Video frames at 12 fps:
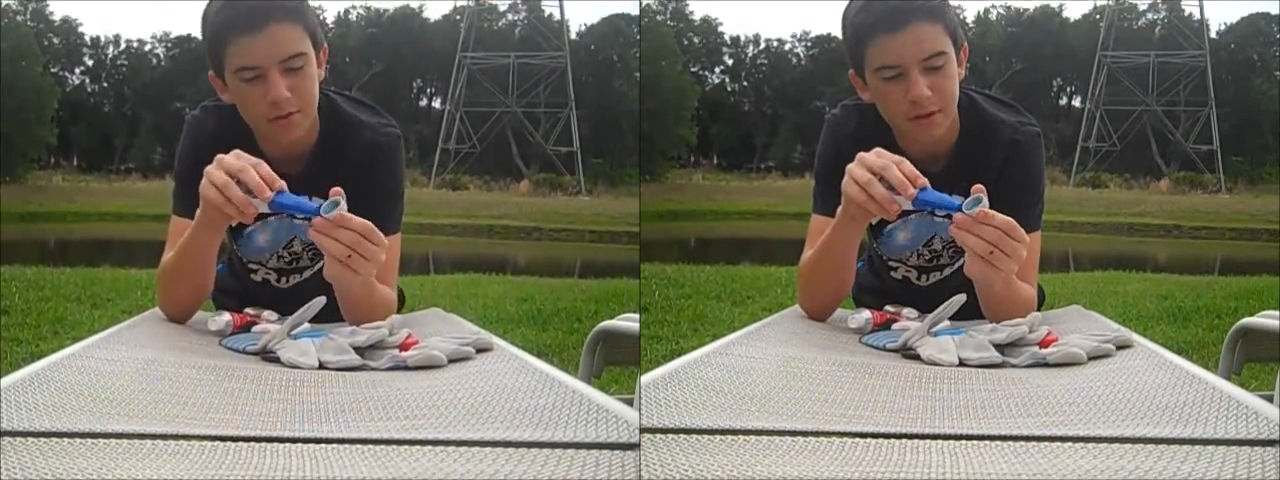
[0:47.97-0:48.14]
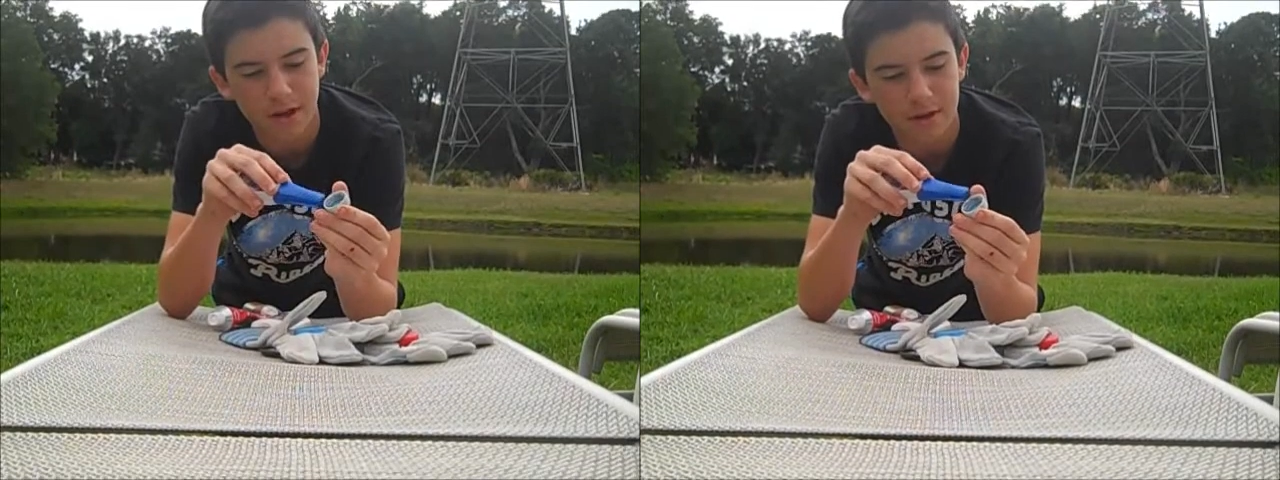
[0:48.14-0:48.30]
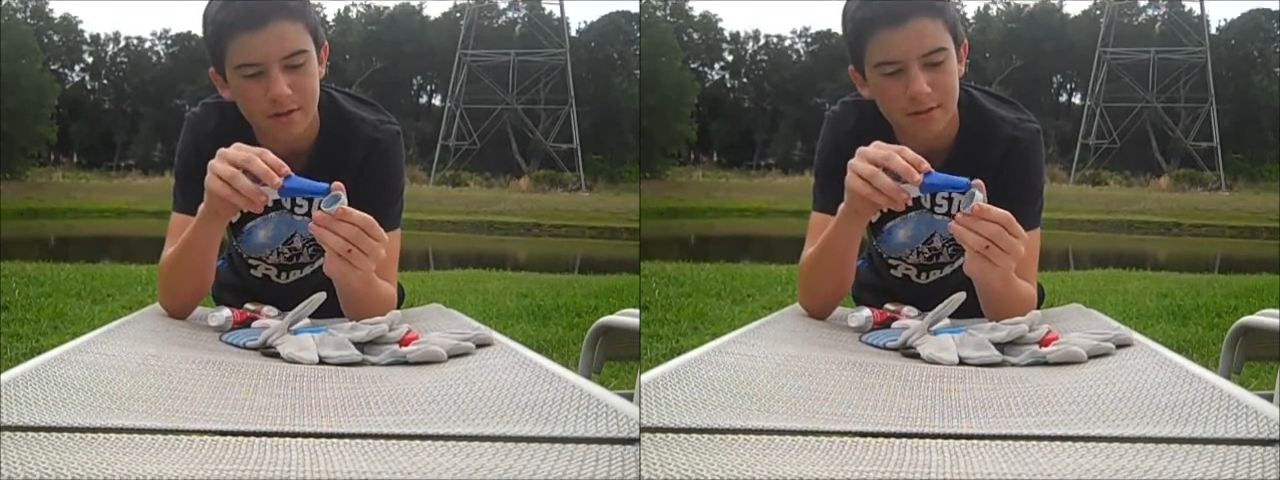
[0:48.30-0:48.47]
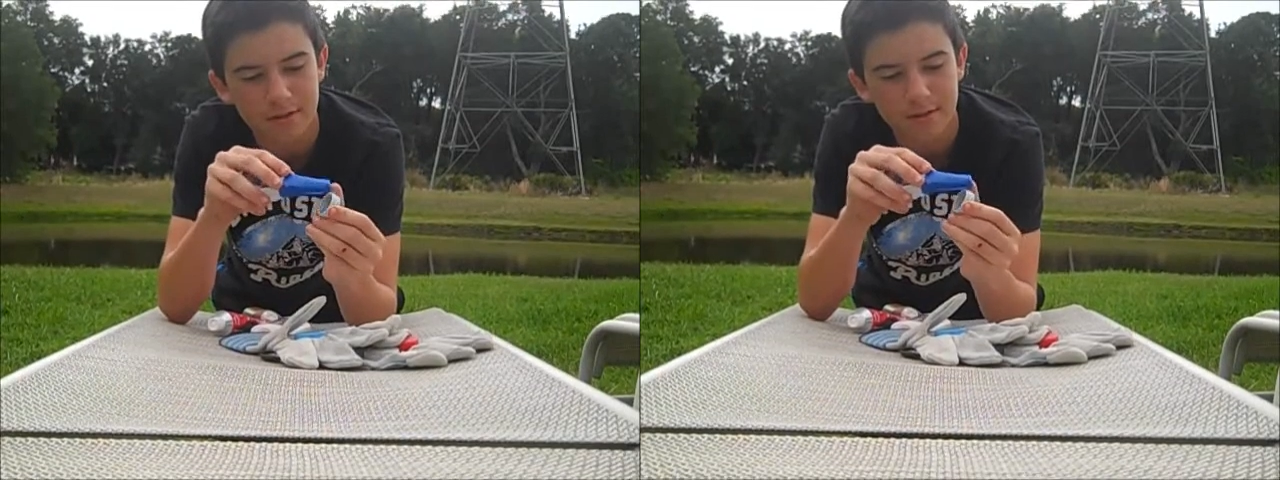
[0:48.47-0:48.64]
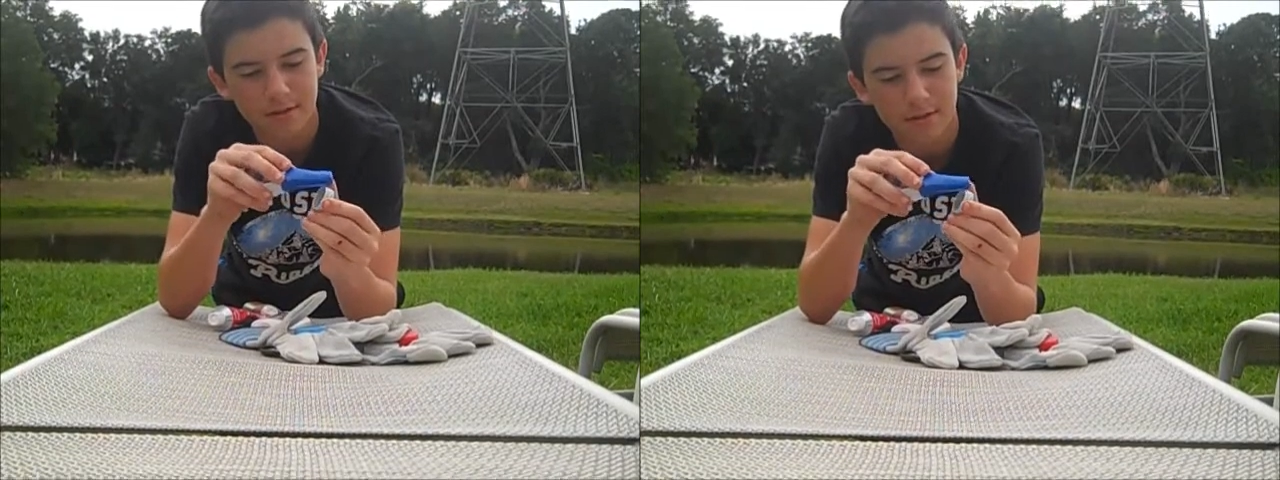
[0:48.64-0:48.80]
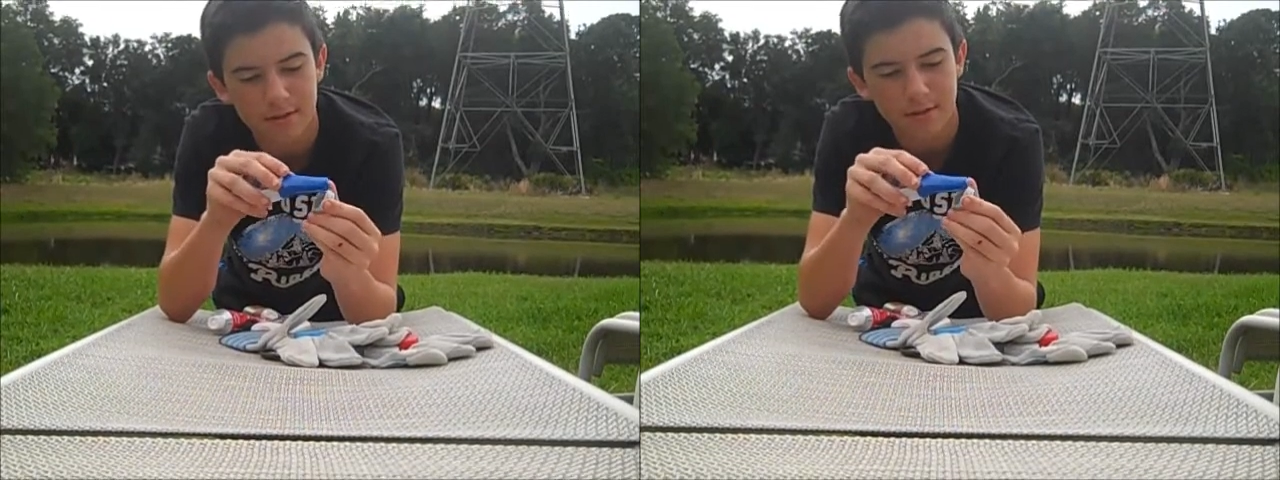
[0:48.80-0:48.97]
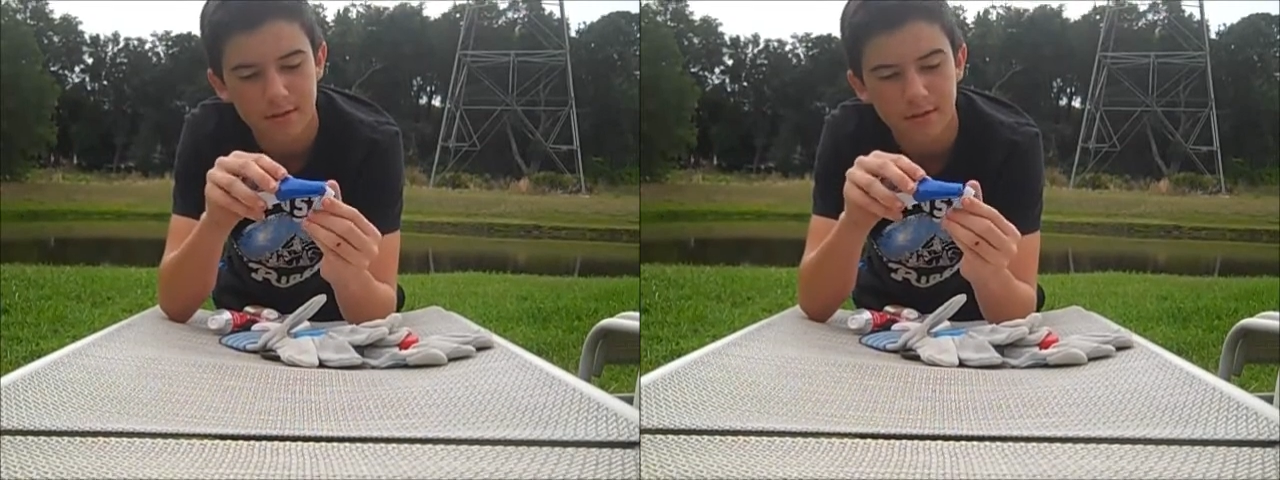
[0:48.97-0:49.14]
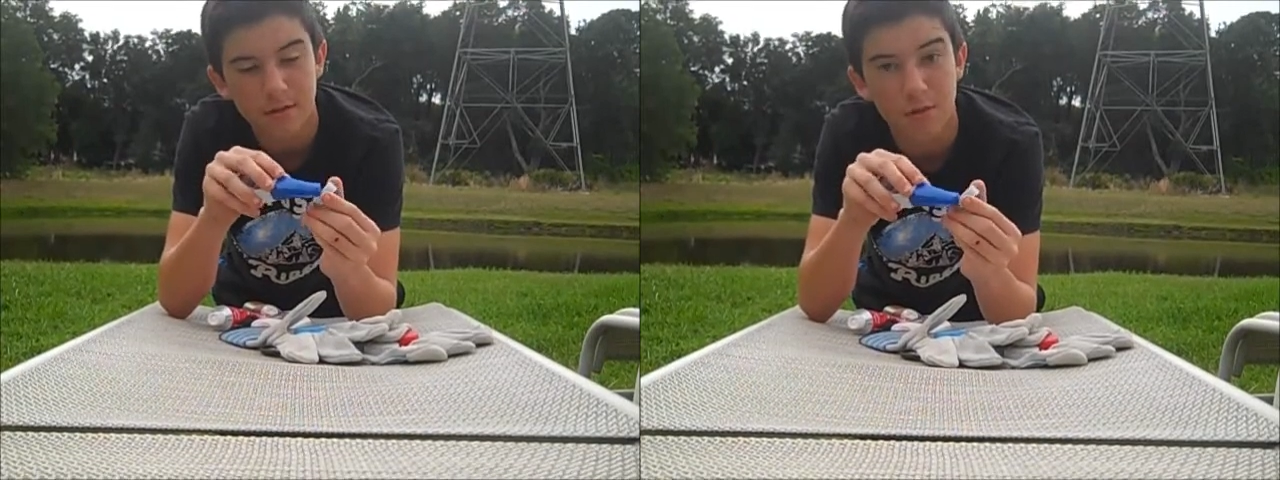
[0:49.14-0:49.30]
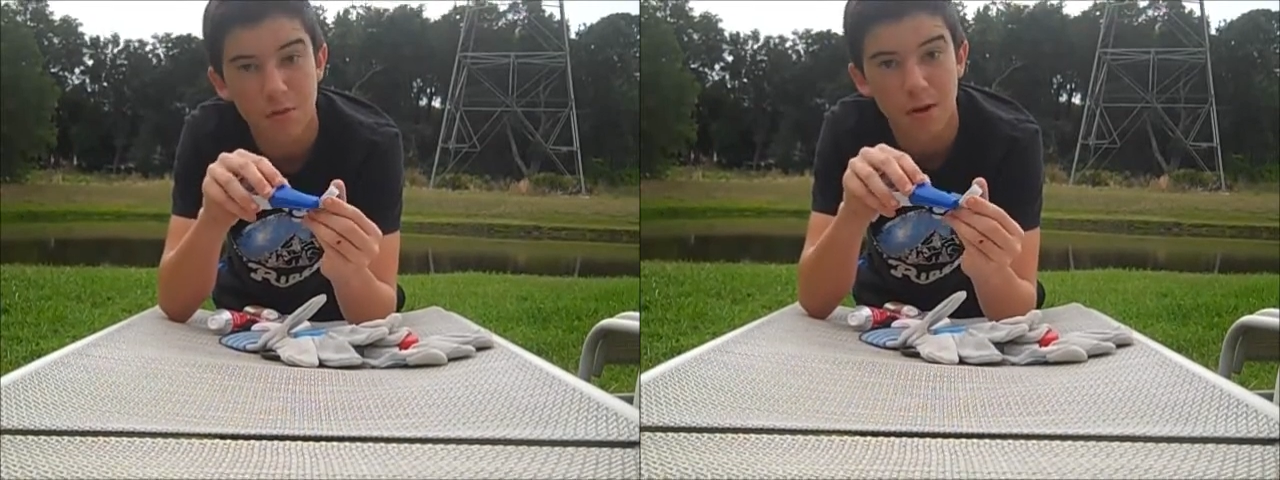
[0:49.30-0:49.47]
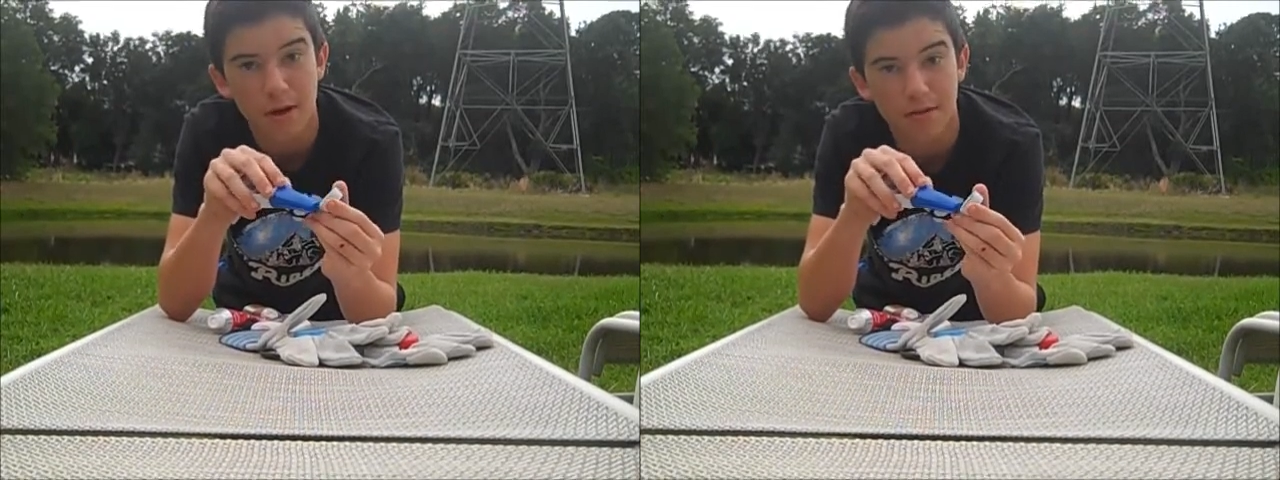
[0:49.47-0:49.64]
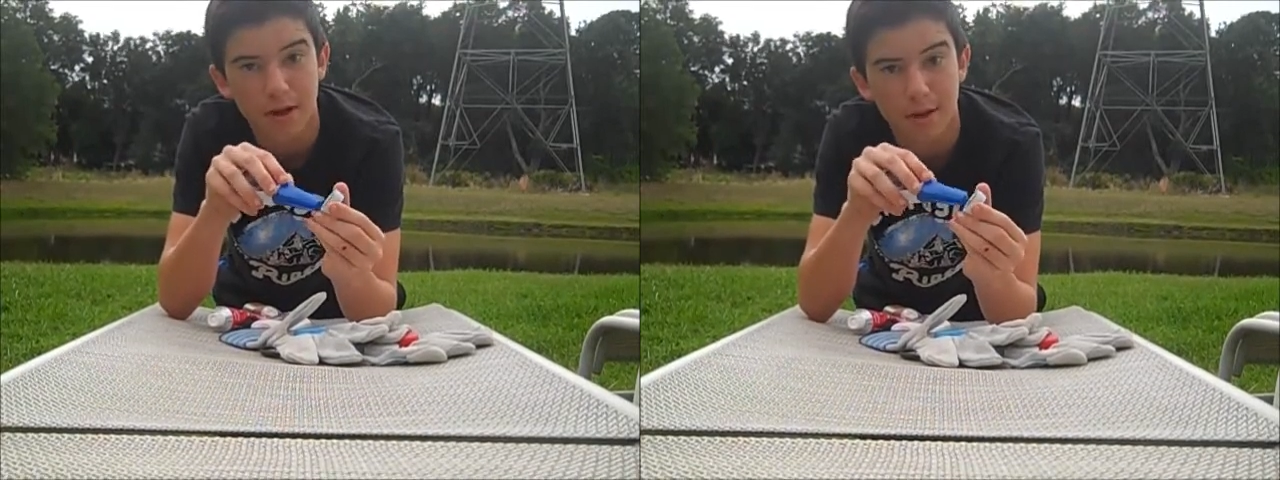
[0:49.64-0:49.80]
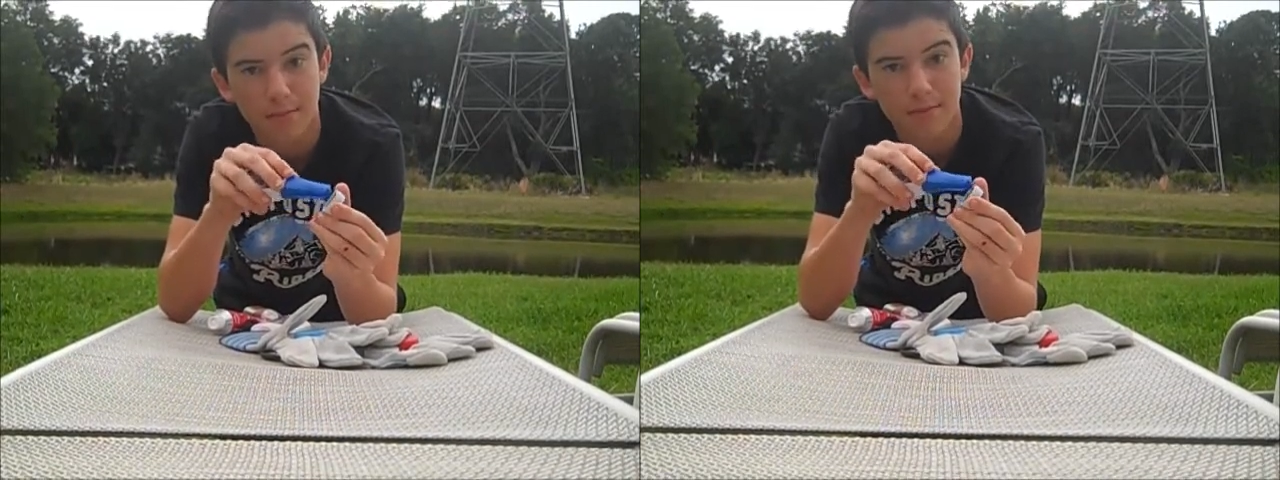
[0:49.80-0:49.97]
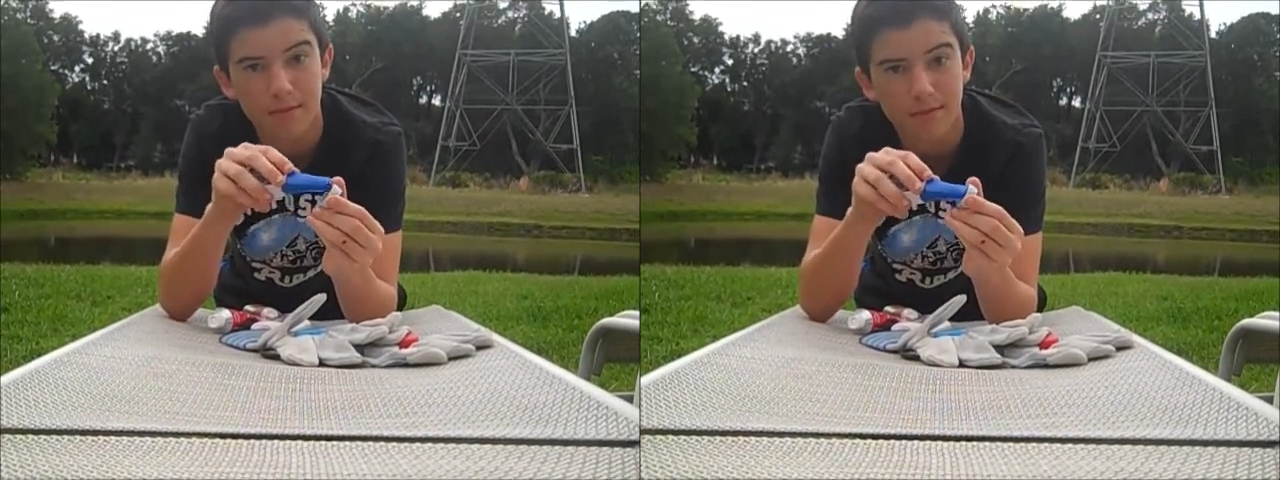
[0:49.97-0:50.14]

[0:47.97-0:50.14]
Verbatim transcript: sides of the bottle cap.